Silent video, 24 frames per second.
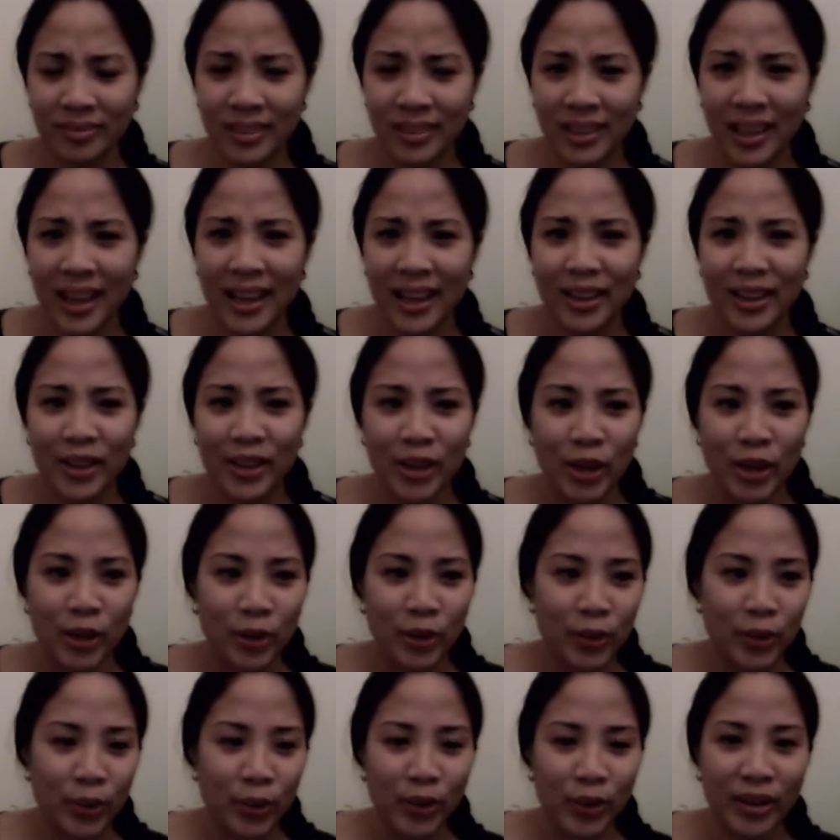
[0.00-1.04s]

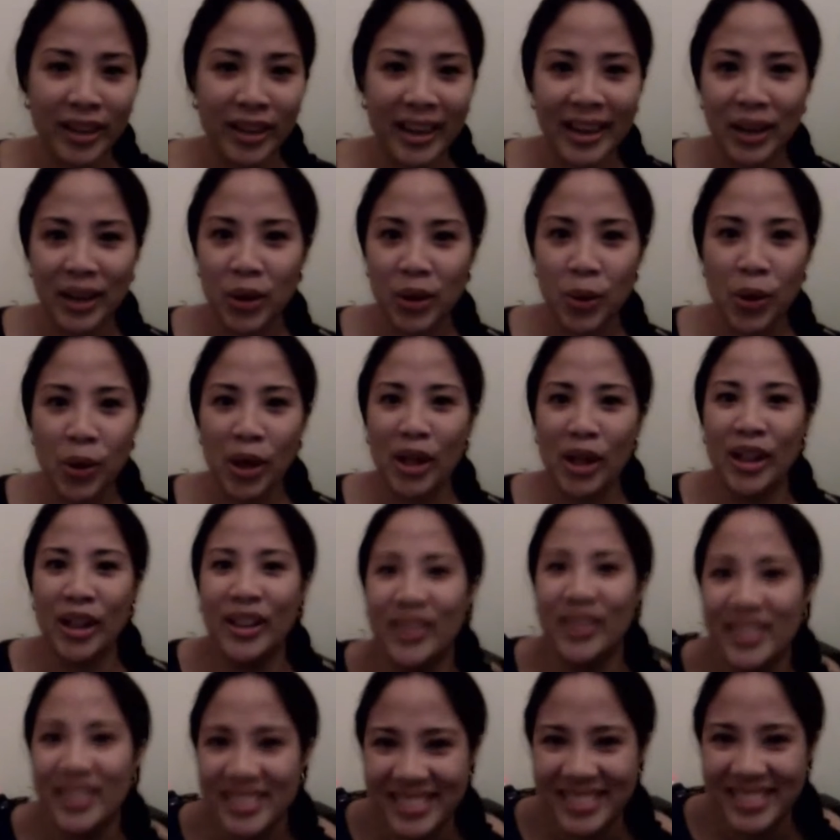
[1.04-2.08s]
organic oil
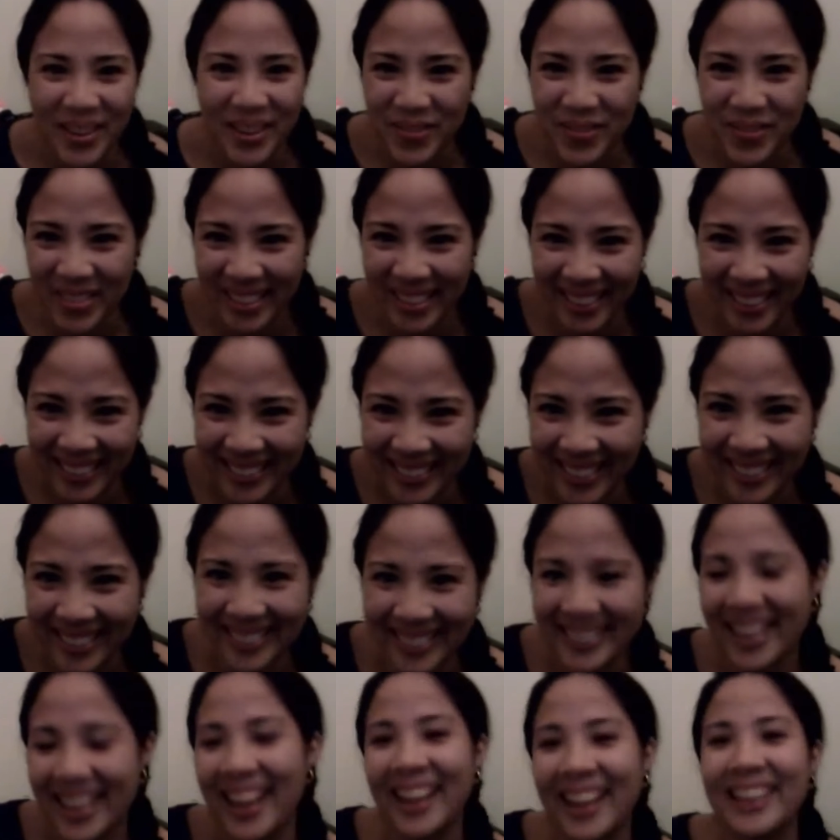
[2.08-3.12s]
or something like
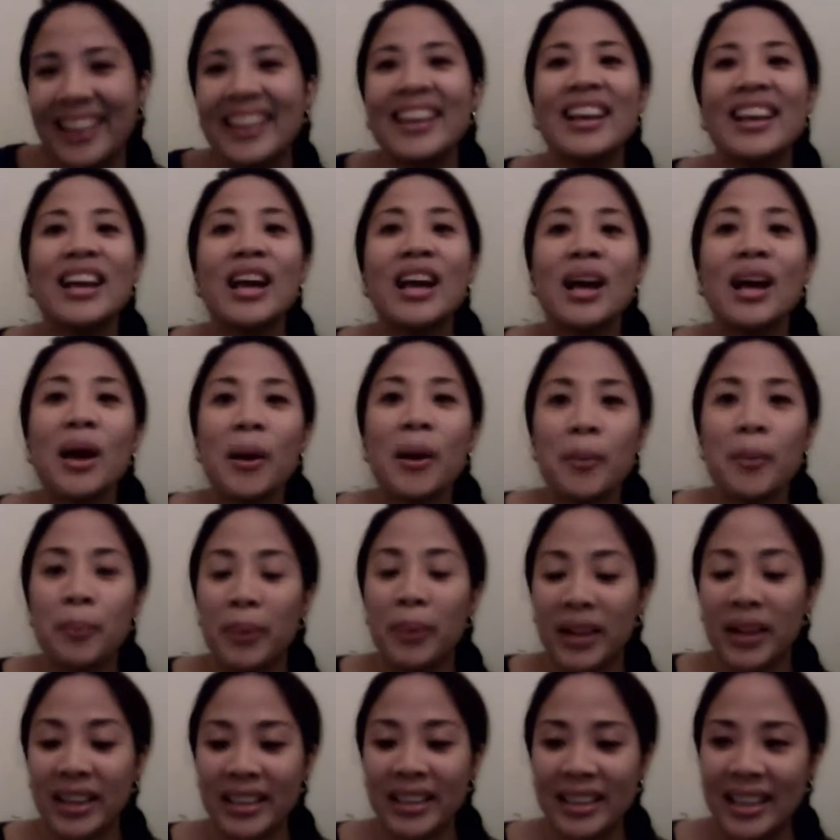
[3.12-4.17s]
that.
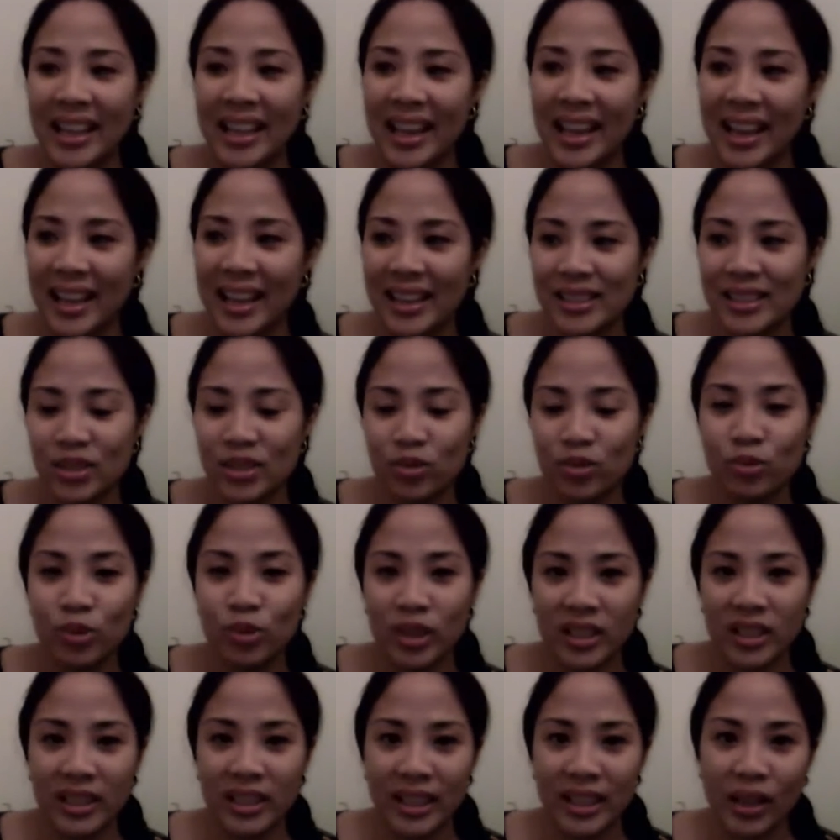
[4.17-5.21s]
But it's
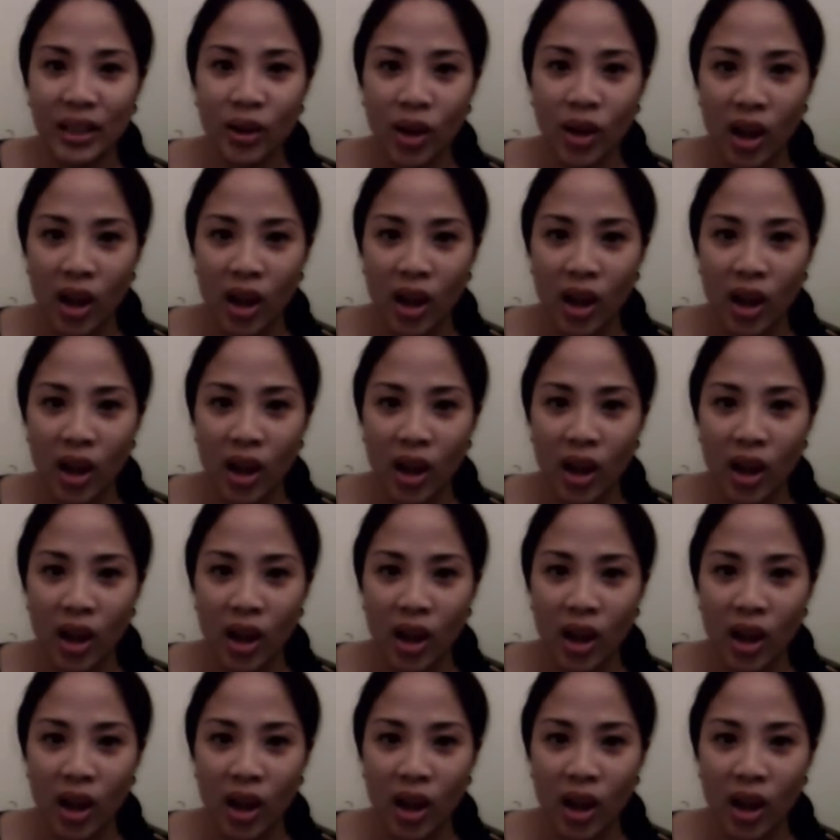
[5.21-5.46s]
really